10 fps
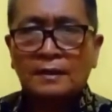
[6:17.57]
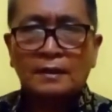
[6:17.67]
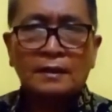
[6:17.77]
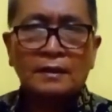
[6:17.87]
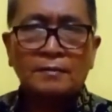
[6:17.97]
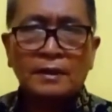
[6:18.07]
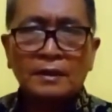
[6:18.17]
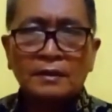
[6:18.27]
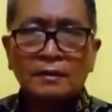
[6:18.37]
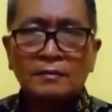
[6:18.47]
I
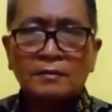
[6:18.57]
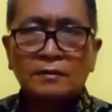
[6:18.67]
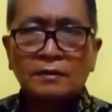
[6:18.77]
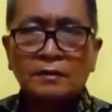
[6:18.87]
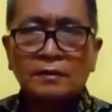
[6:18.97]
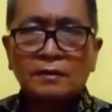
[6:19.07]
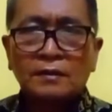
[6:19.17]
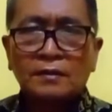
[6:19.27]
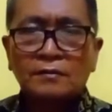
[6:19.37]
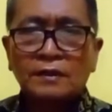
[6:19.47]
remind you,
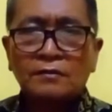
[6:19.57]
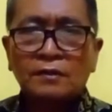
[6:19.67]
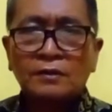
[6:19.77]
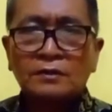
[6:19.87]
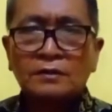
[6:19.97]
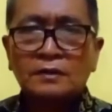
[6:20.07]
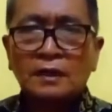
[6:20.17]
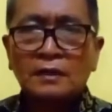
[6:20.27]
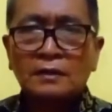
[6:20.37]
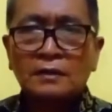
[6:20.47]
when you want to
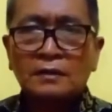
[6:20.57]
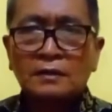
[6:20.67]
say,